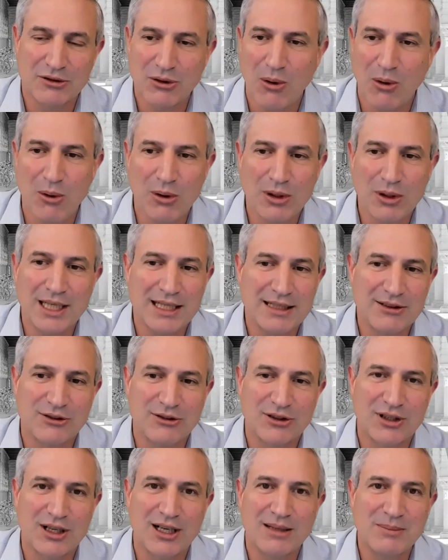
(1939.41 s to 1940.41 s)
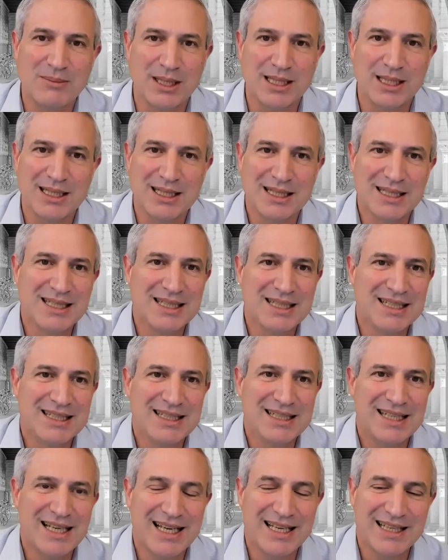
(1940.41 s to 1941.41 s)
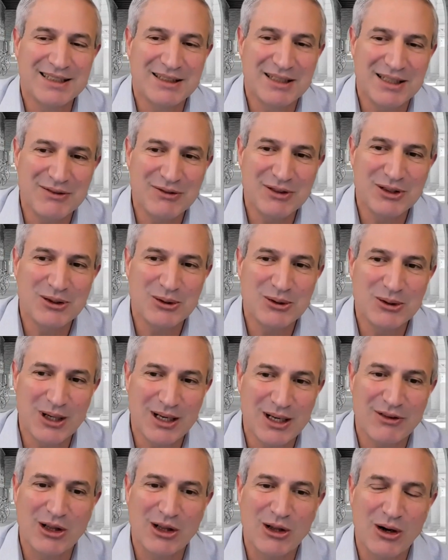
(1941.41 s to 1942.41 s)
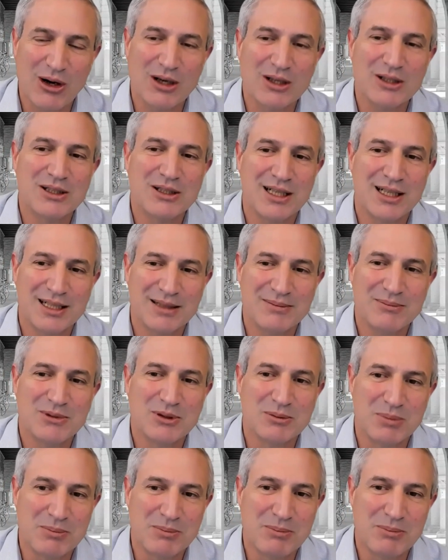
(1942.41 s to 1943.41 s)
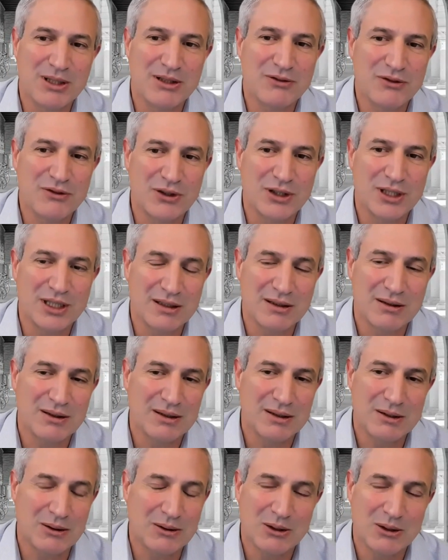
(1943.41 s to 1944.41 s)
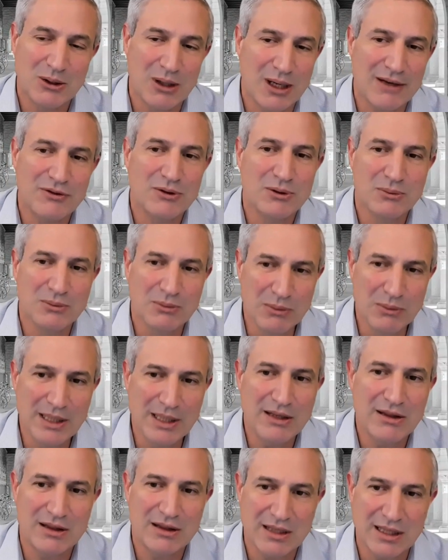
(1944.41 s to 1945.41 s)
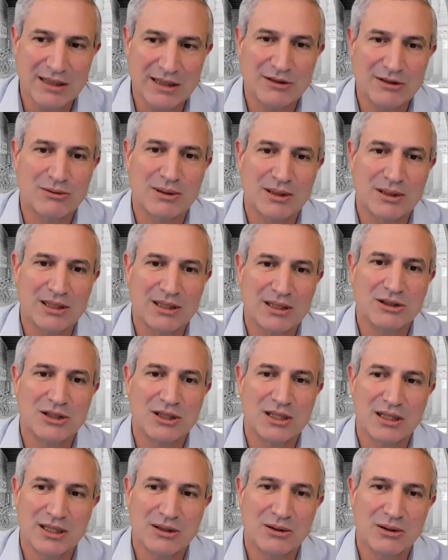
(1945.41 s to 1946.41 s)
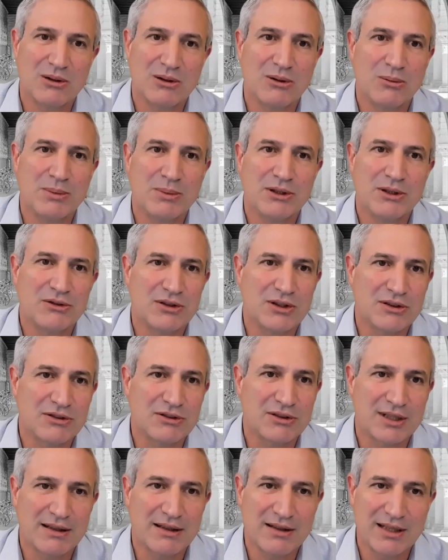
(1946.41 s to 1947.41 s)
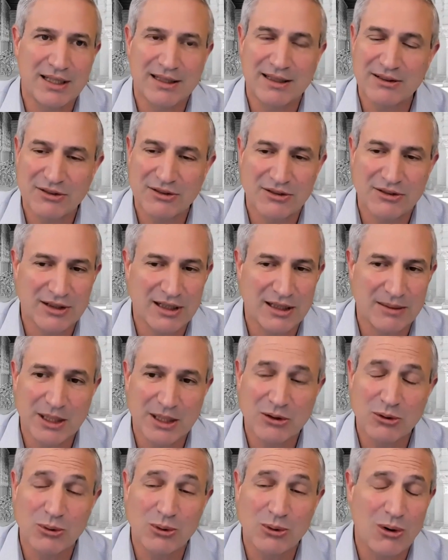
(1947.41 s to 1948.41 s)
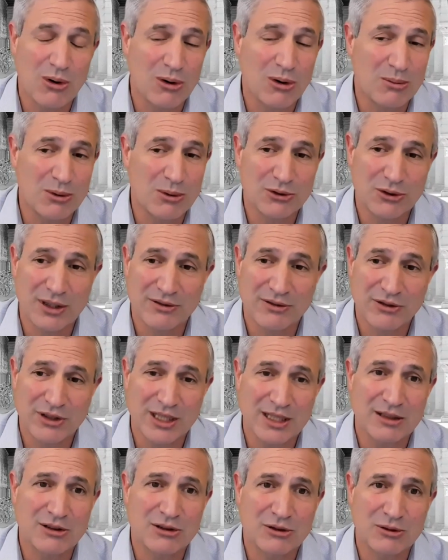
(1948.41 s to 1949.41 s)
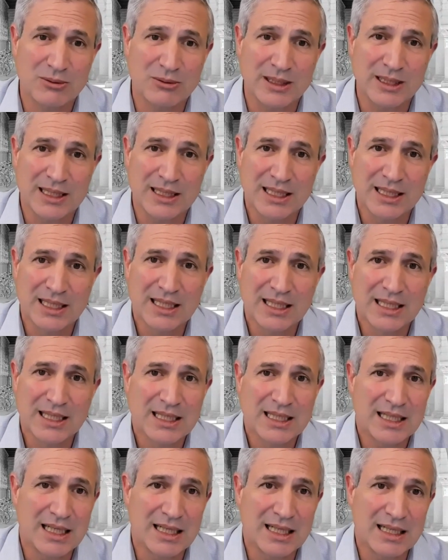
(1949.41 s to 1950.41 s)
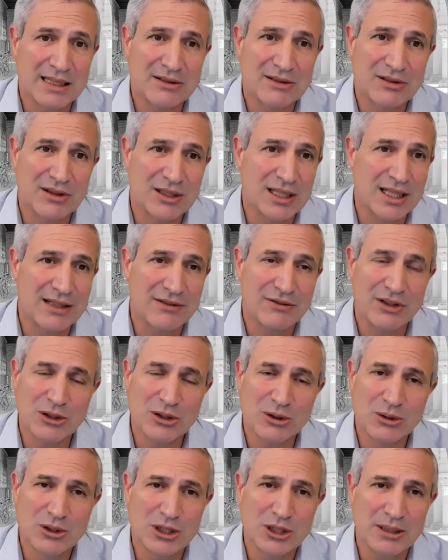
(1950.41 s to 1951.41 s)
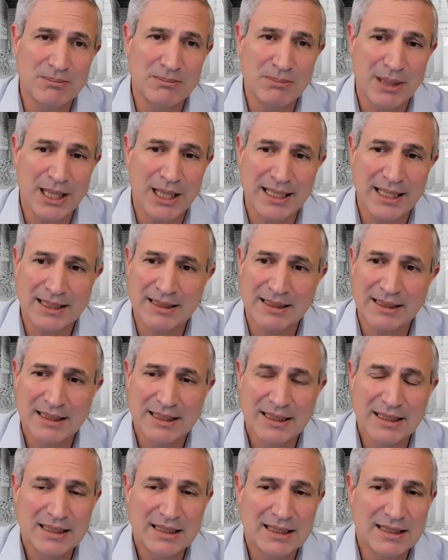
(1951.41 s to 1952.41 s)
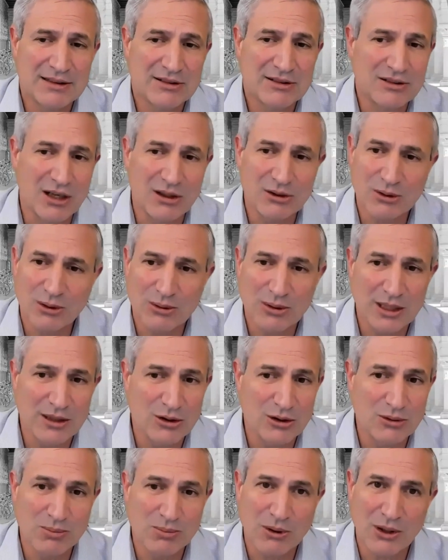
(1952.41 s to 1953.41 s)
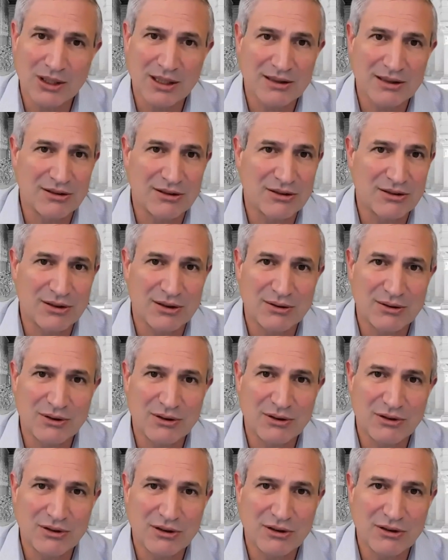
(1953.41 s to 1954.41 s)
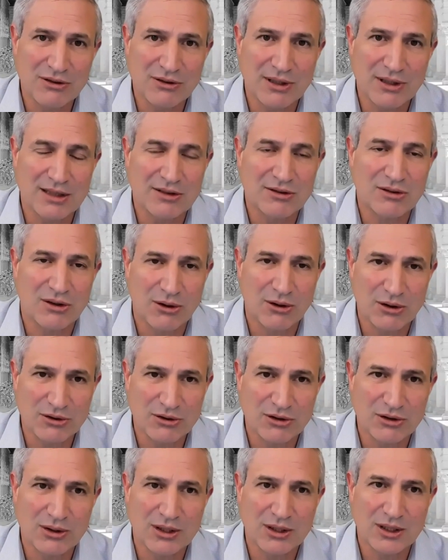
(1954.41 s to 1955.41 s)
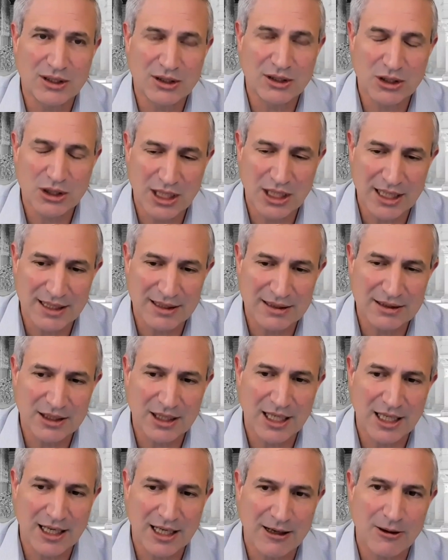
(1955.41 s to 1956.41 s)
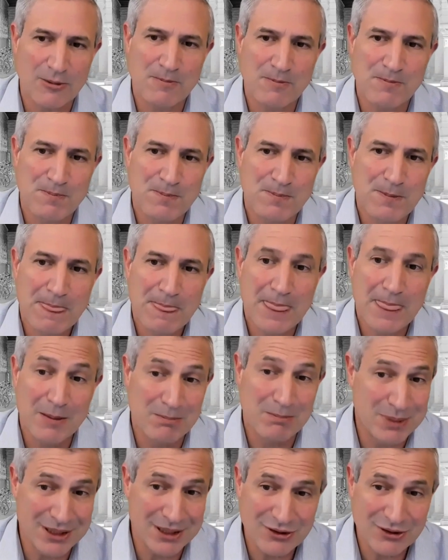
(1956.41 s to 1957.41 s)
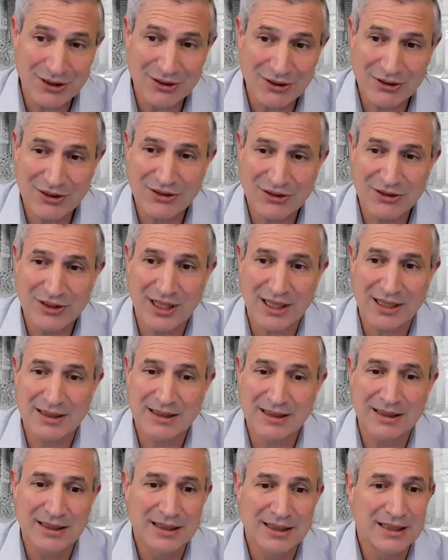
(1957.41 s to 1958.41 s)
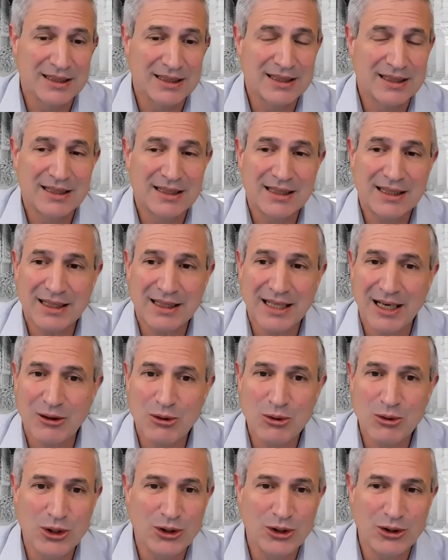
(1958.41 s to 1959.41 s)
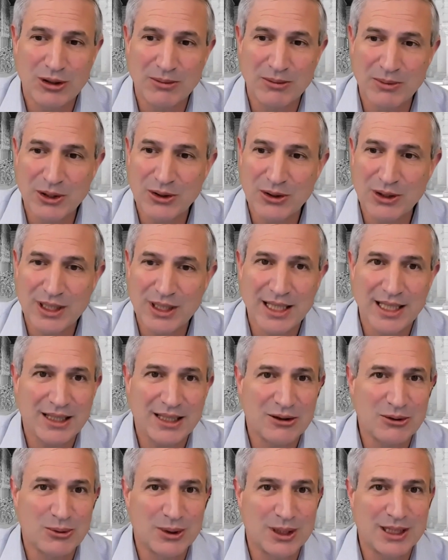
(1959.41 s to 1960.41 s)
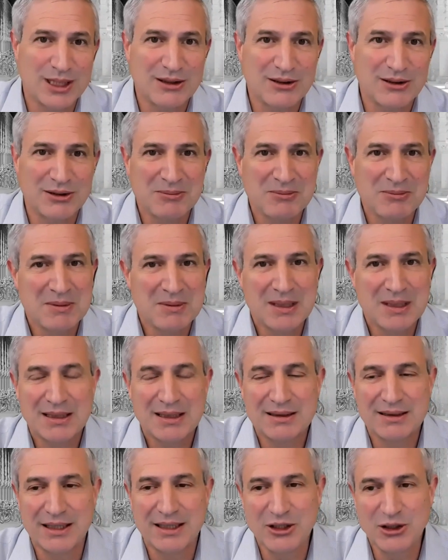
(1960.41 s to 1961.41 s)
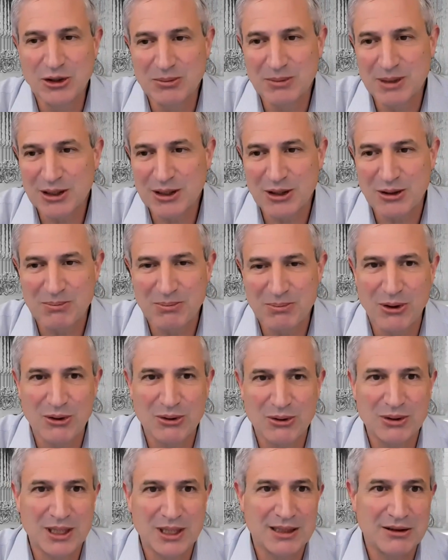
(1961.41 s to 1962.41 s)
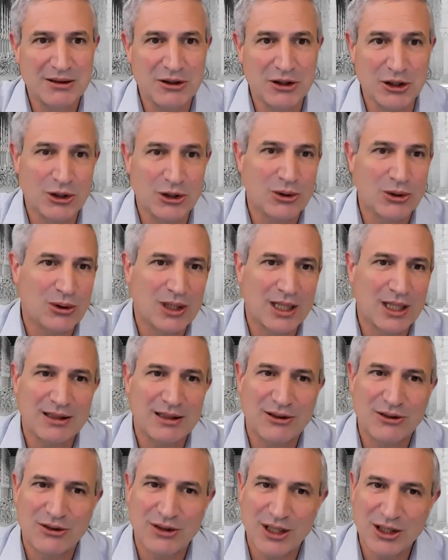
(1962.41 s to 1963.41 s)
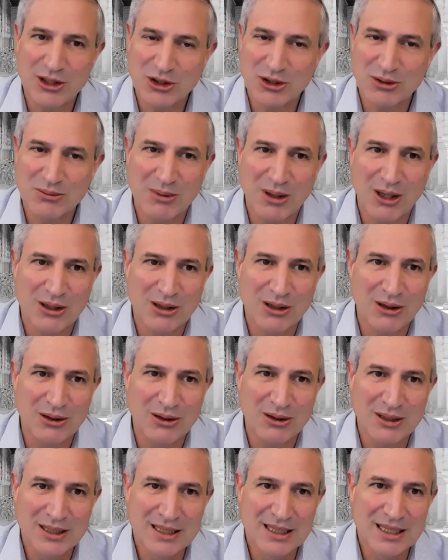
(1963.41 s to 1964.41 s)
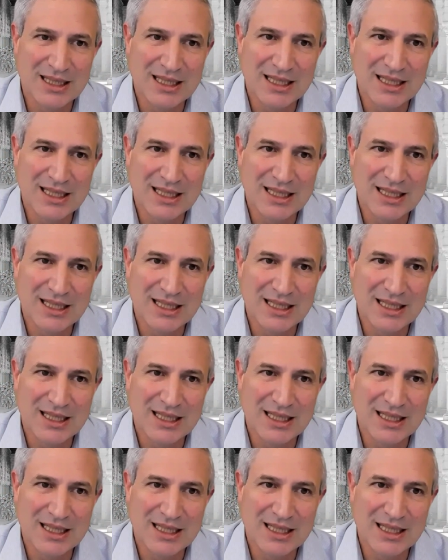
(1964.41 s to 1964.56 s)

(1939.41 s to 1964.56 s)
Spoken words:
So all that is coming. And even though you have a long time to prepare for it, you have to rethink strategically your whole business. And I think this is coming to almost every industry. It's going to have a huge impact. It's not only new products and services, it's also going to change how business is done, who you communicate with, the human component, your organization model.